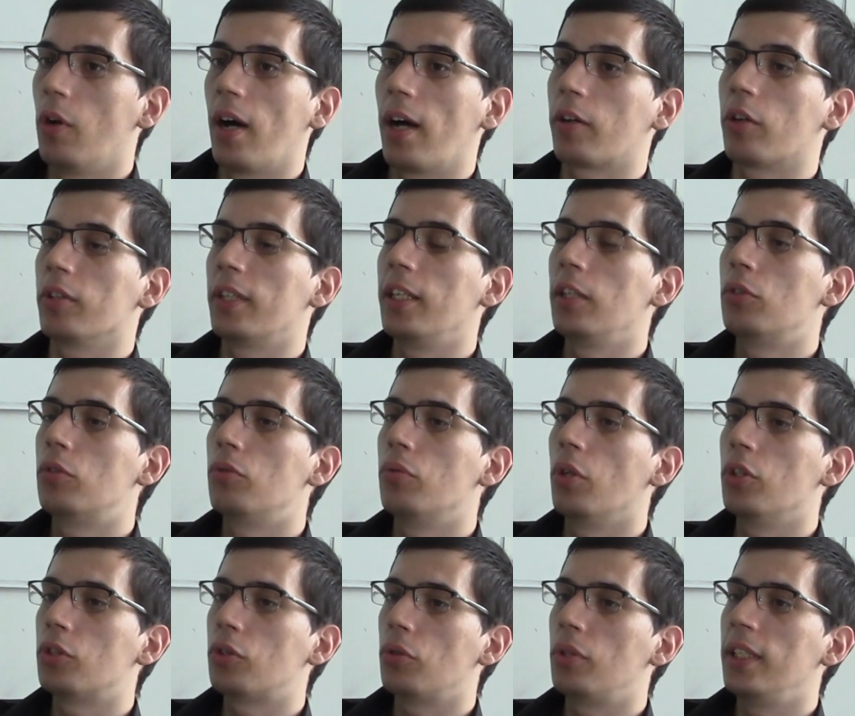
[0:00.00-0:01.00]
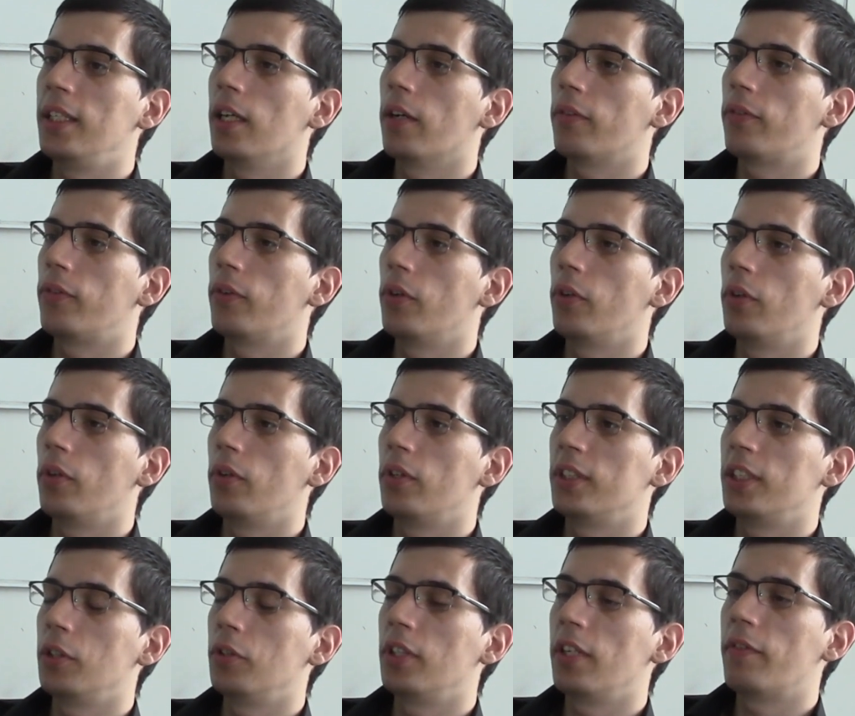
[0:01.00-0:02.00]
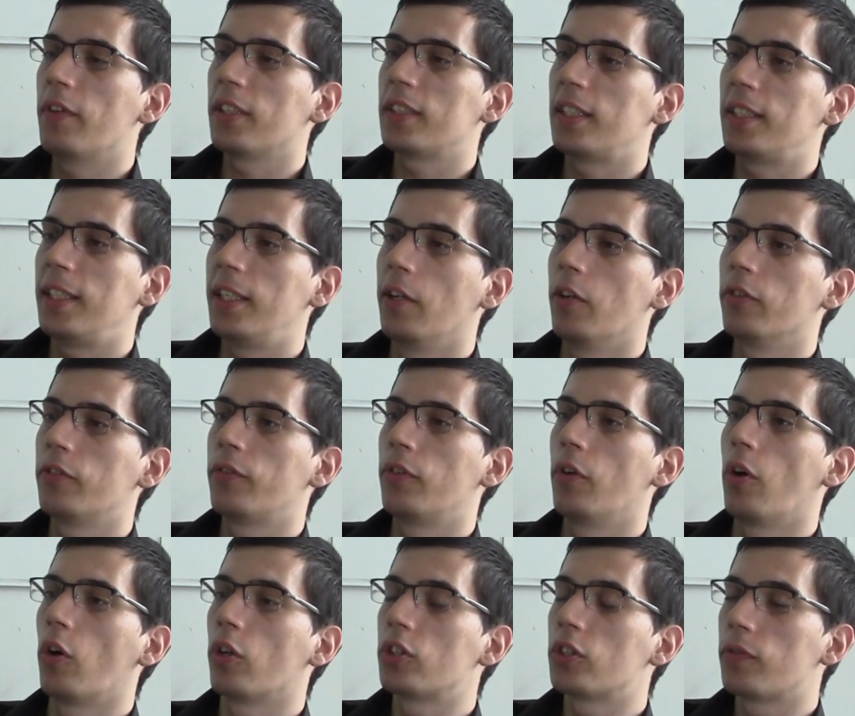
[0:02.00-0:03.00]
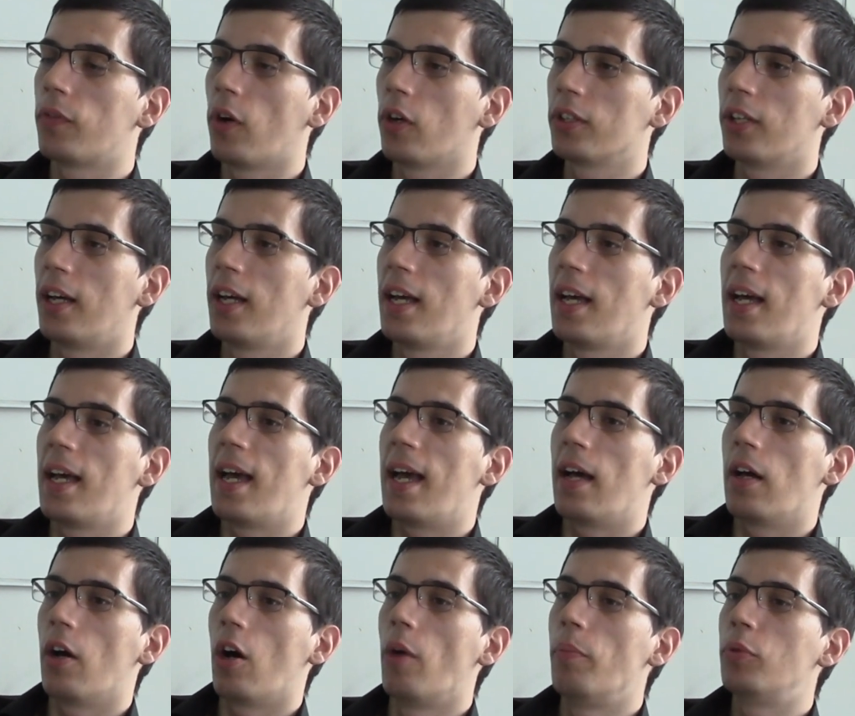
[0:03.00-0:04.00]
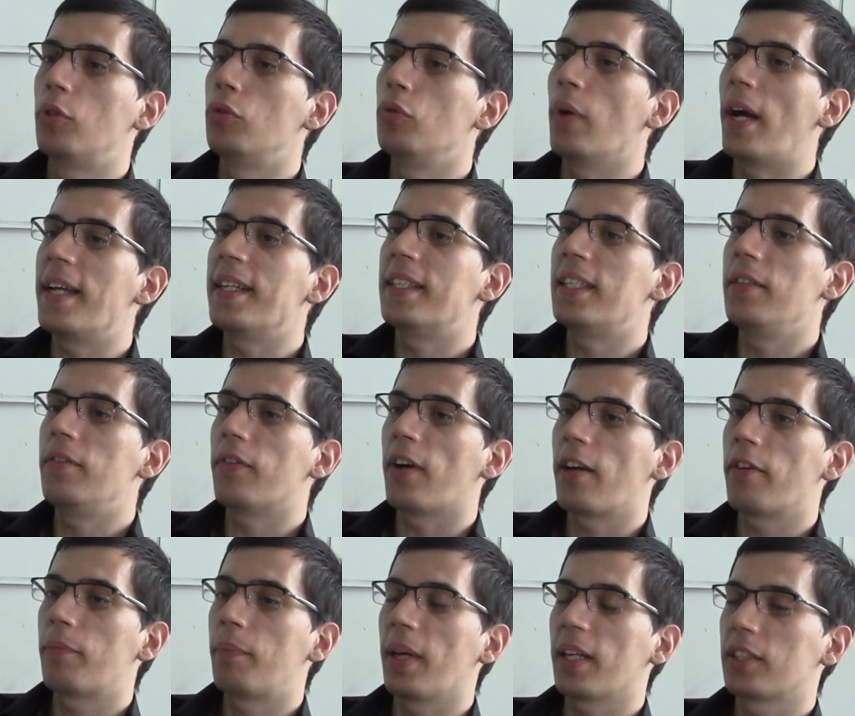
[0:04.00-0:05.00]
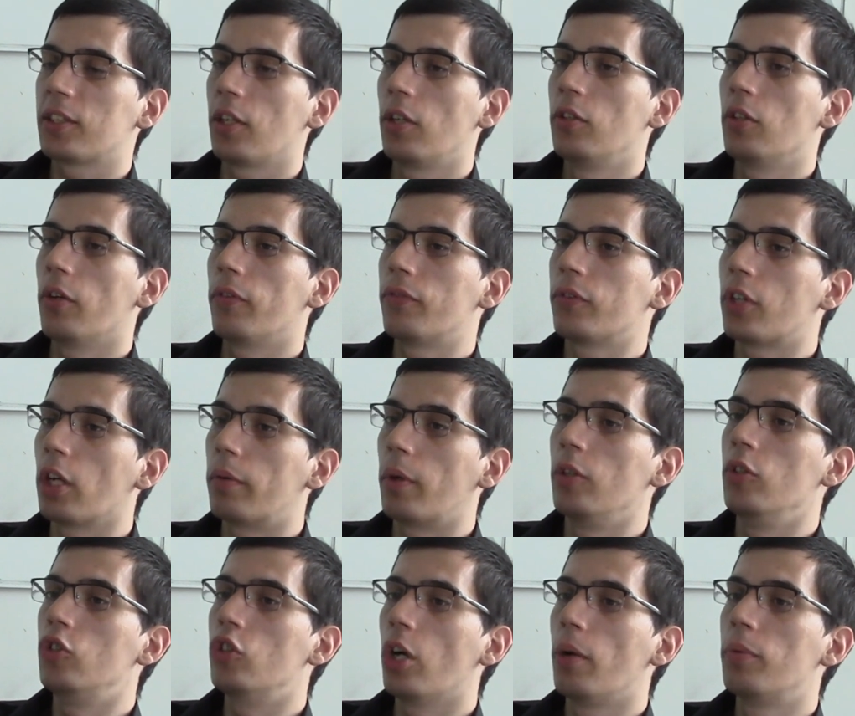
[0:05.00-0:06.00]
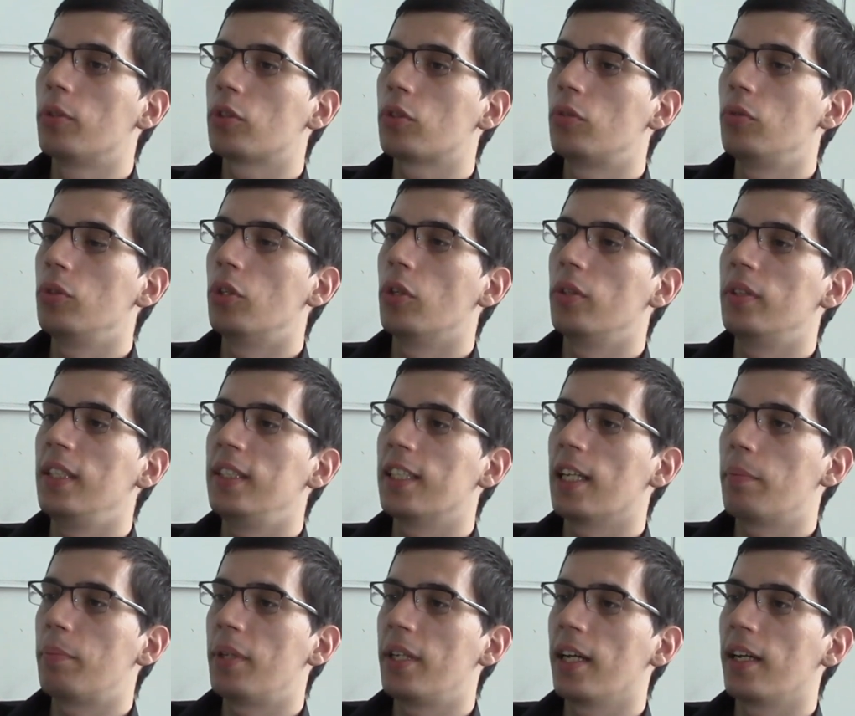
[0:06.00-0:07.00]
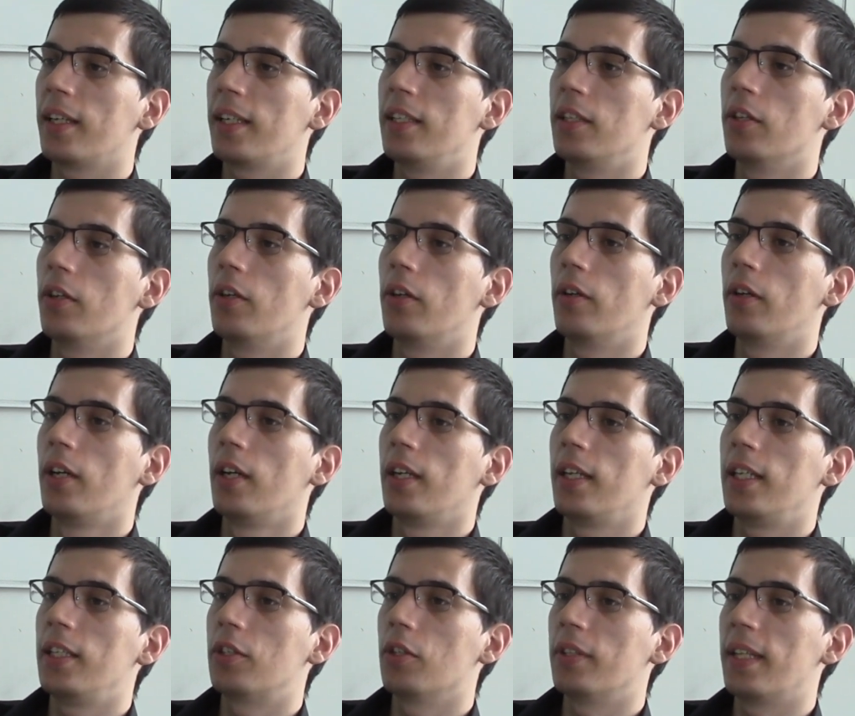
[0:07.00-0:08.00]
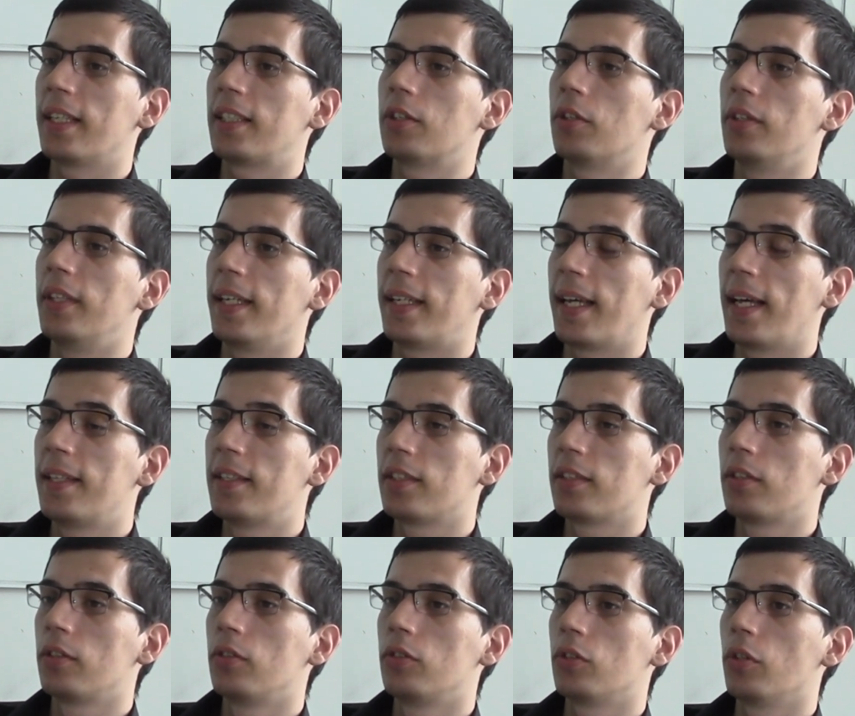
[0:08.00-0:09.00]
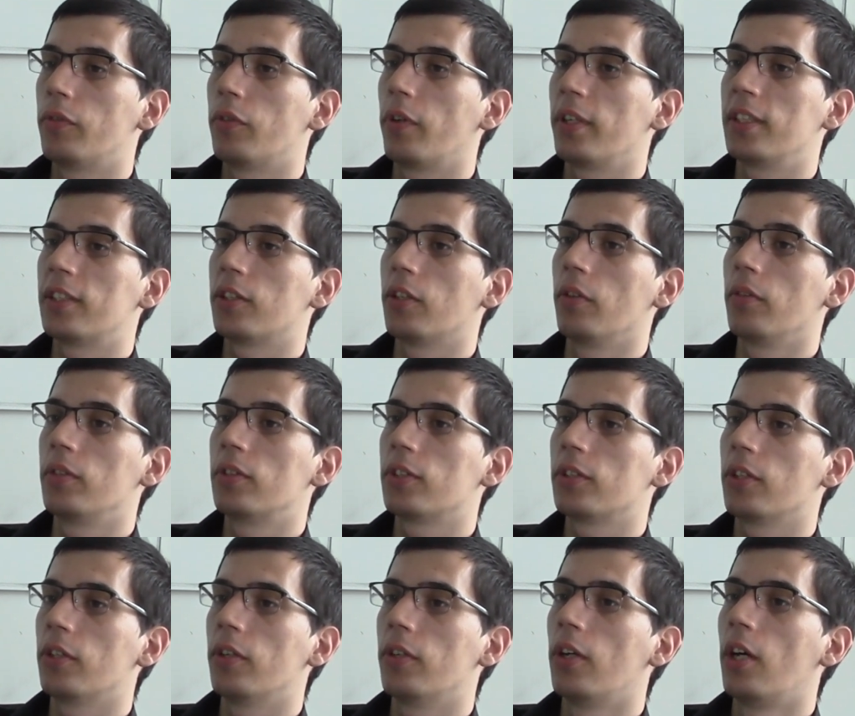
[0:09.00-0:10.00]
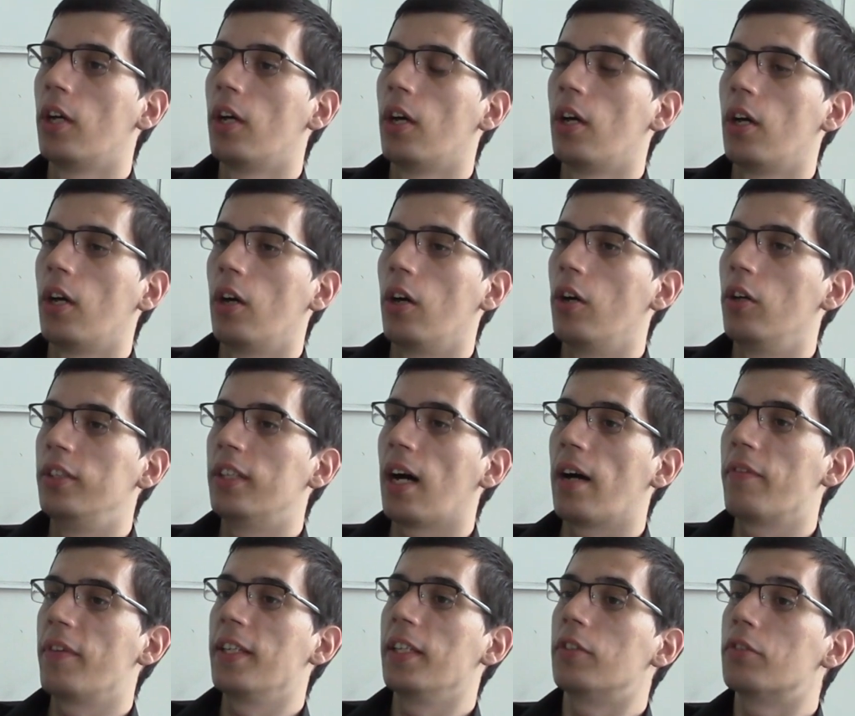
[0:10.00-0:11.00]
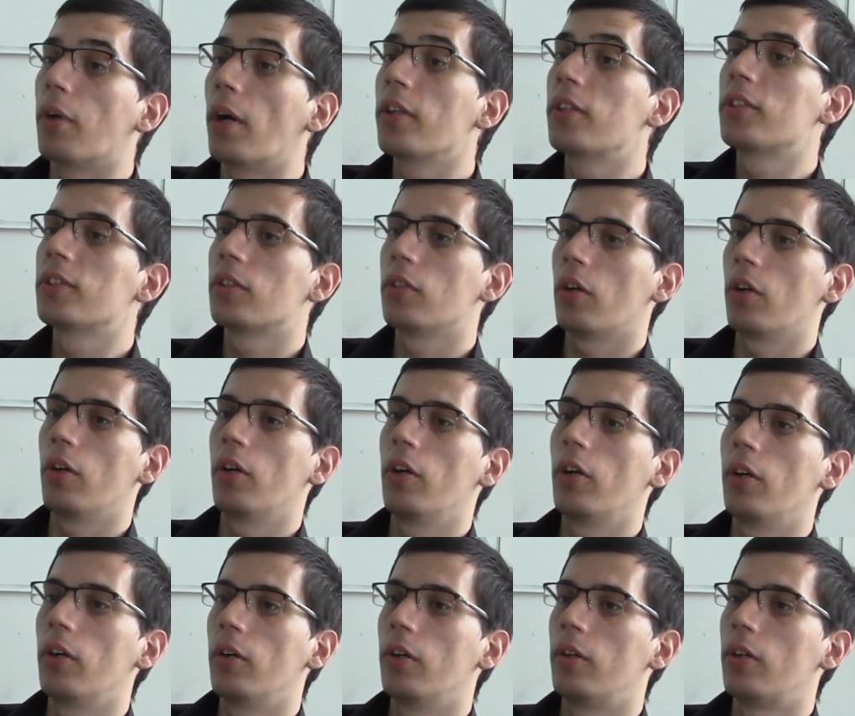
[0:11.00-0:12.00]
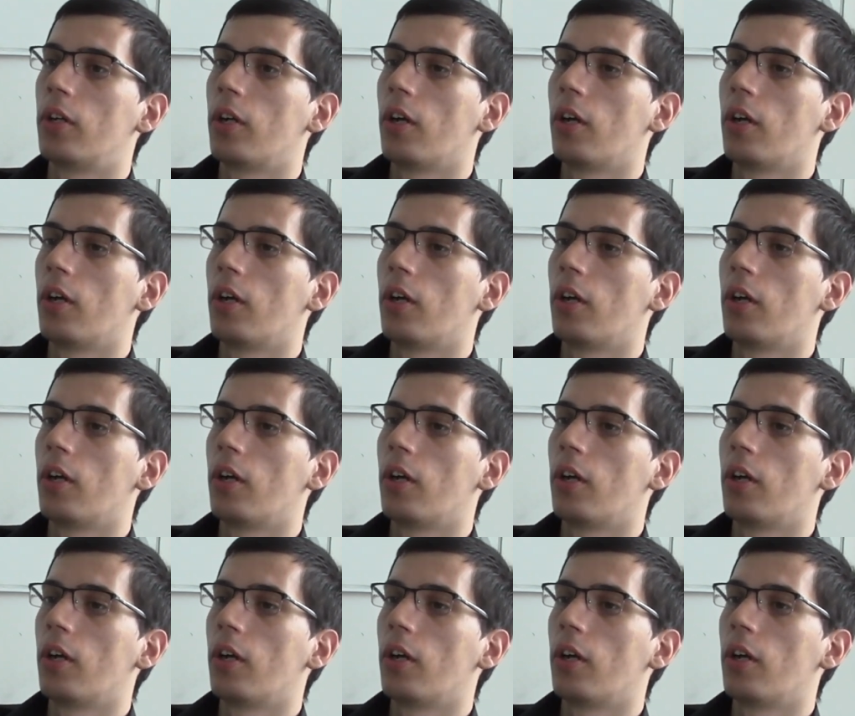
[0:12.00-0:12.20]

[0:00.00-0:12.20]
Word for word: According to a study of uh, the University of uh, Oxford, up to eighty-five percent of current jobs could uh, disappear in, uh, in the next decades. So, for instance, uh, uh, driving trucks or